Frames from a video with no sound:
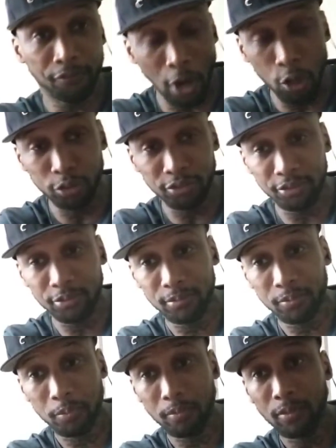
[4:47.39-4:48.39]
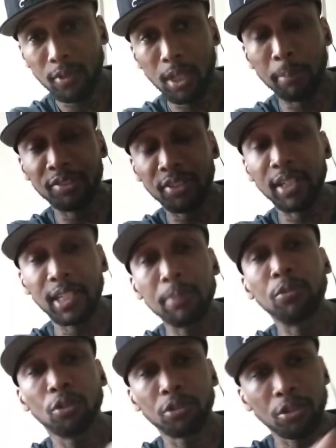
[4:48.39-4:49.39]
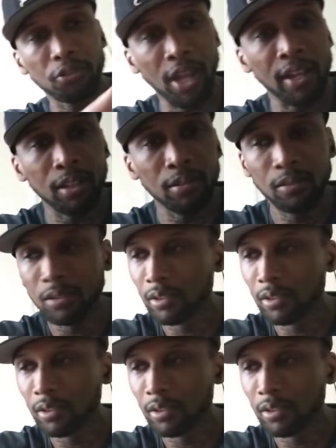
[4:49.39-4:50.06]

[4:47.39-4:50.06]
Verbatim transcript: first, let me say keep doing your thing.